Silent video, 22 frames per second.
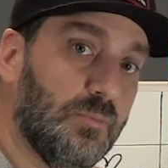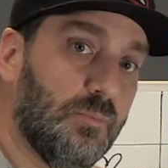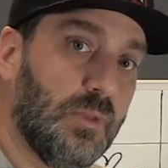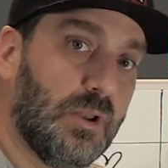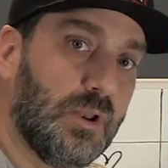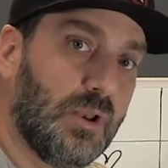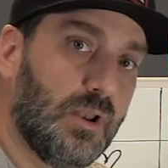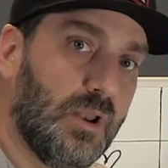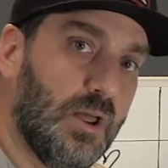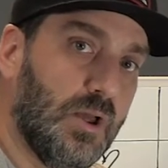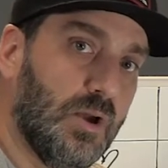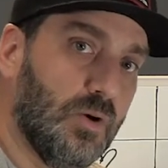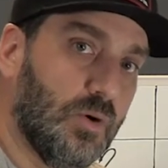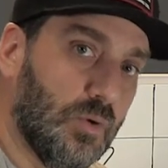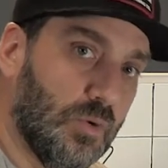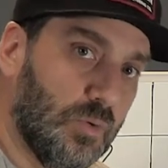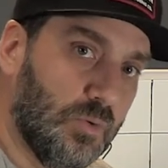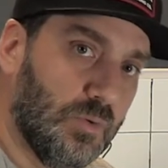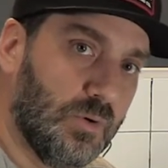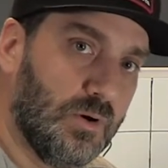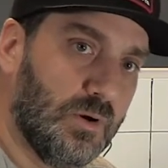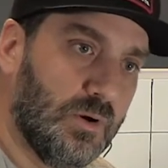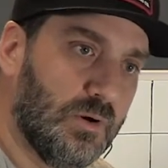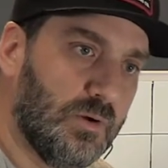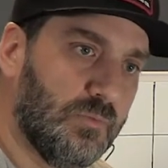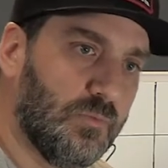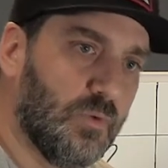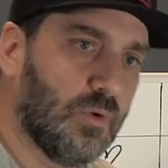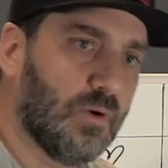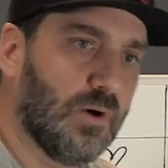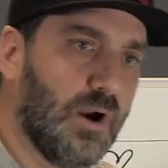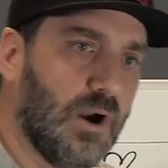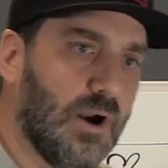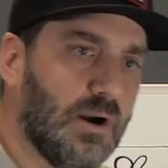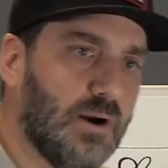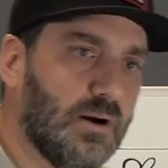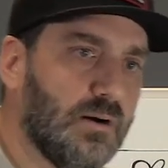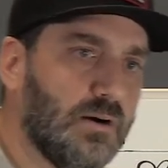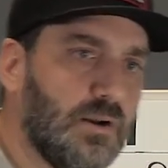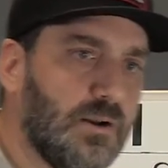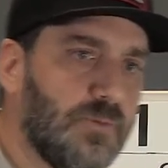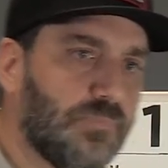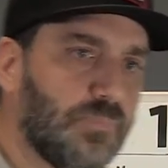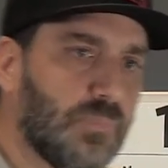the below for
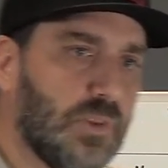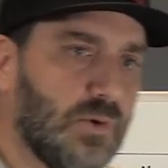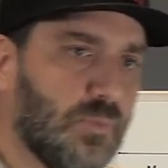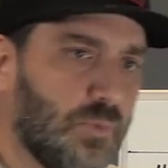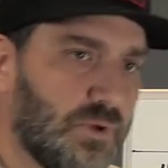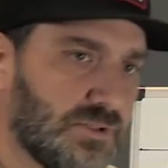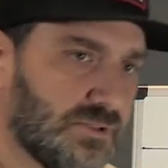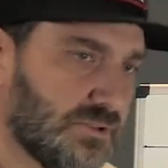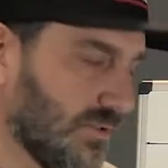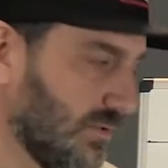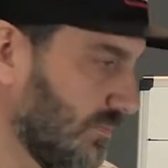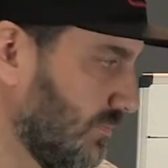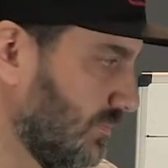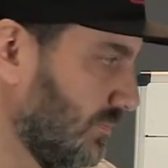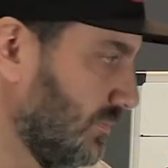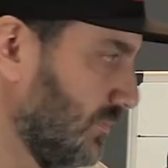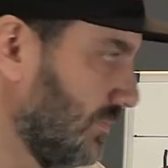our wisdom.